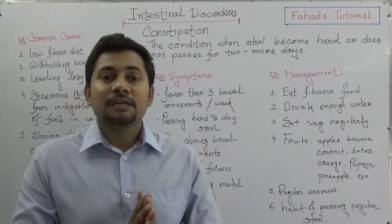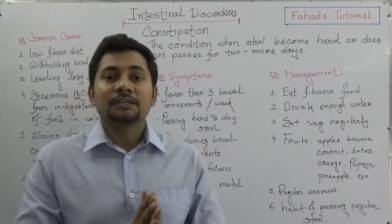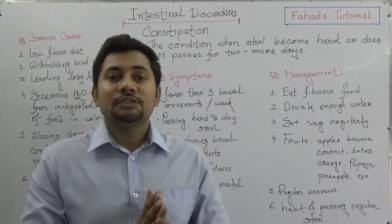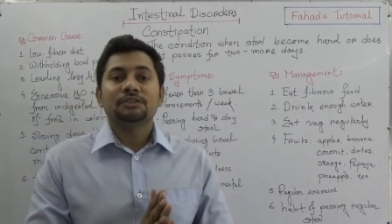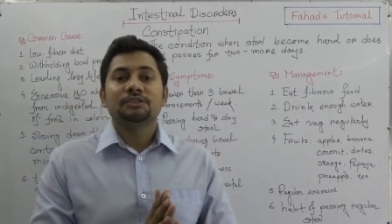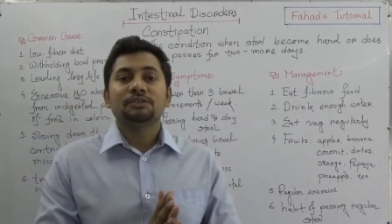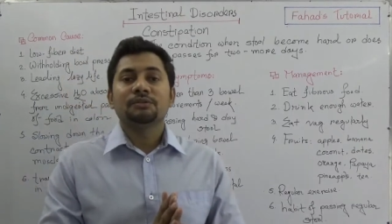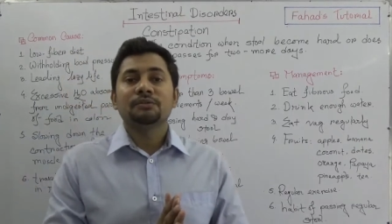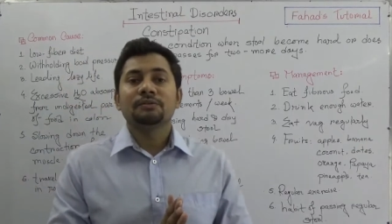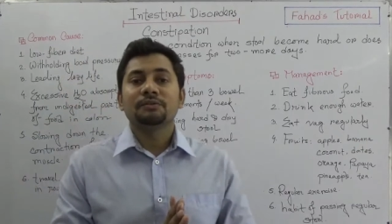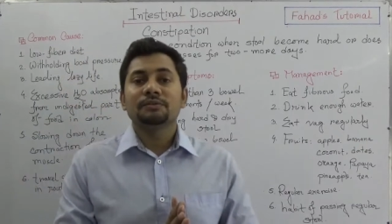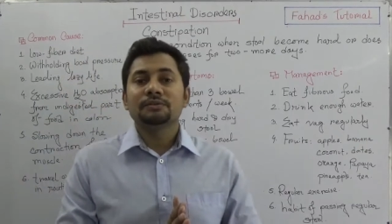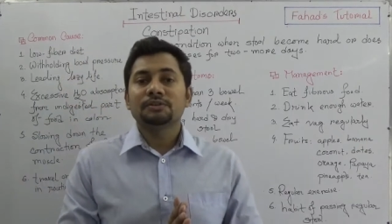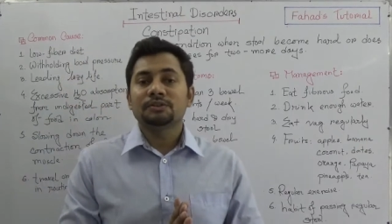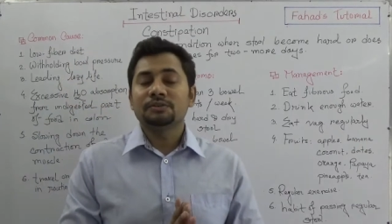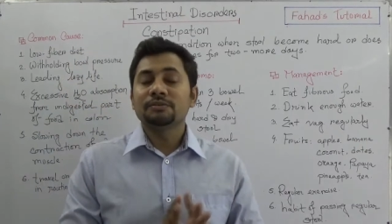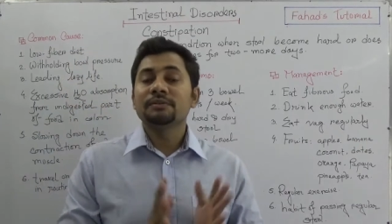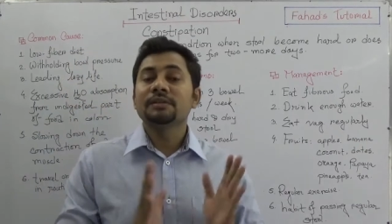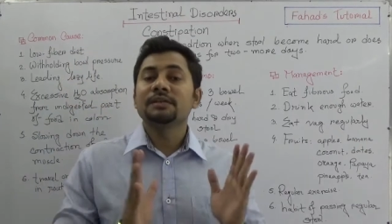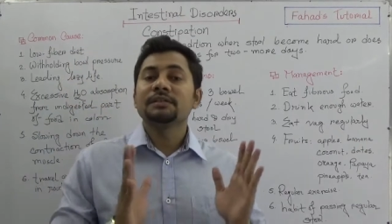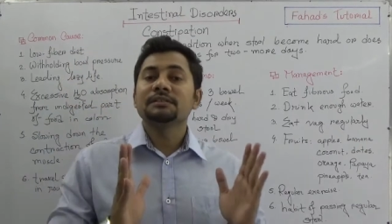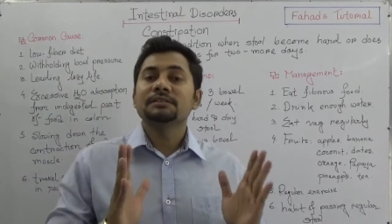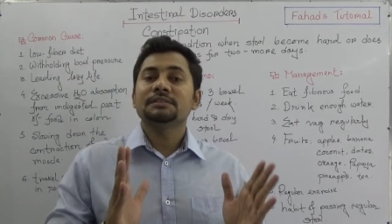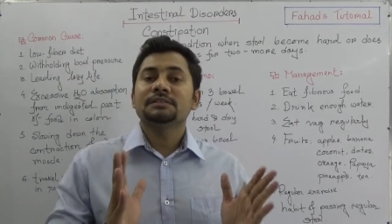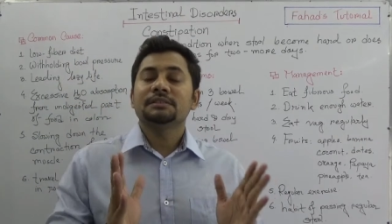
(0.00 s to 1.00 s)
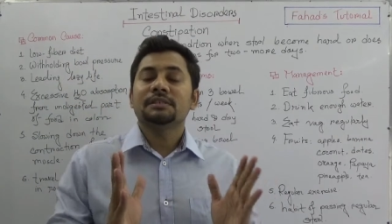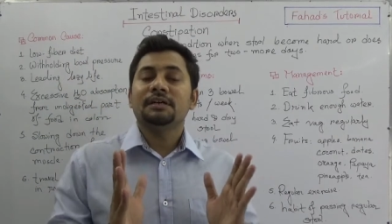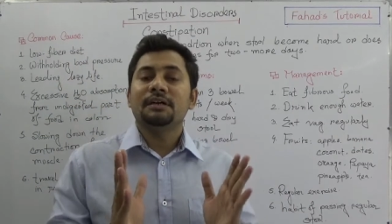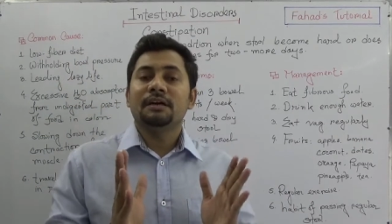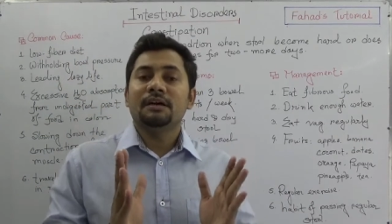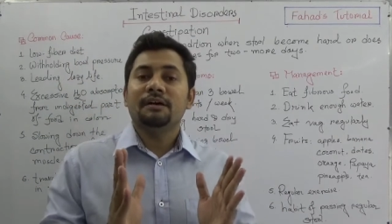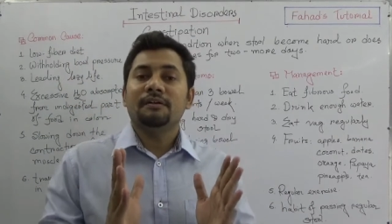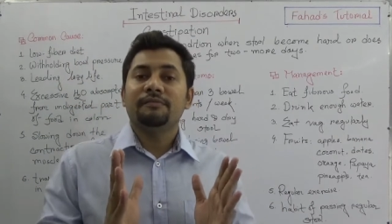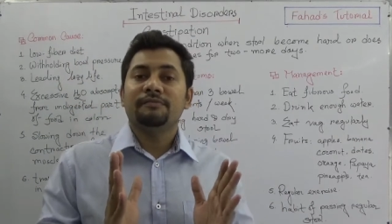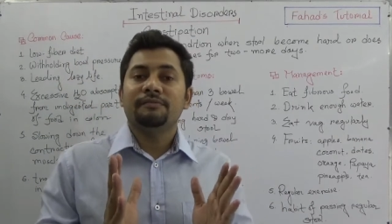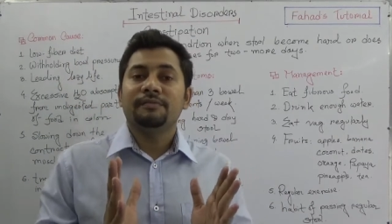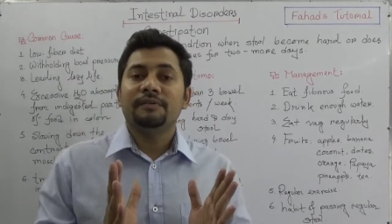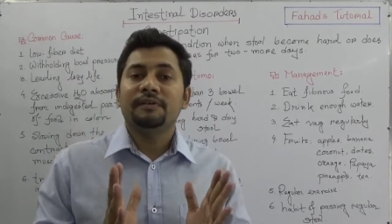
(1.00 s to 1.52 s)
So students
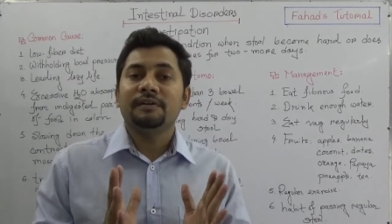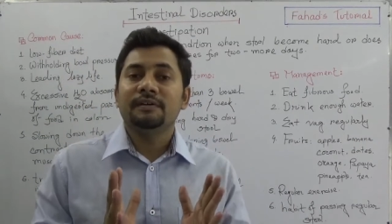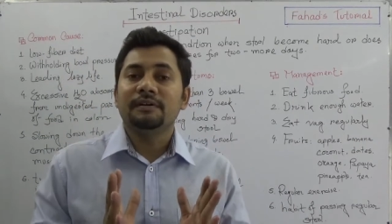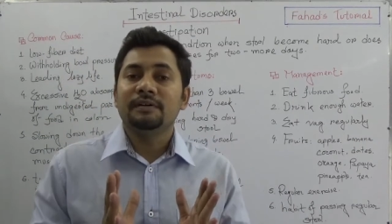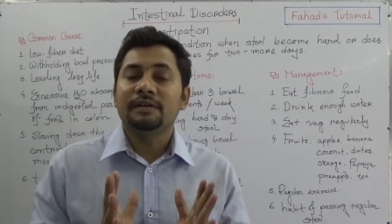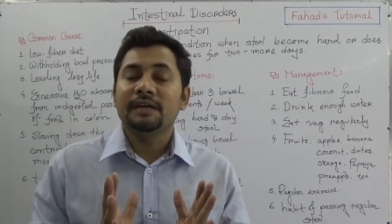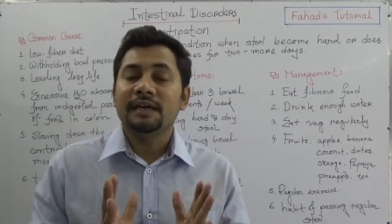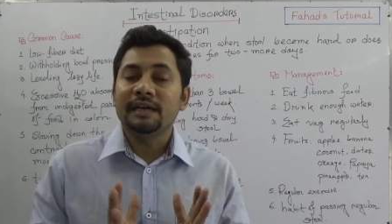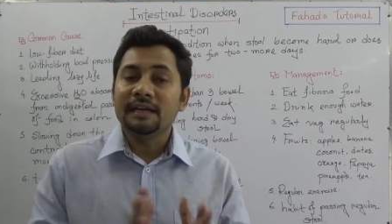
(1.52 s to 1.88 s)
of uh,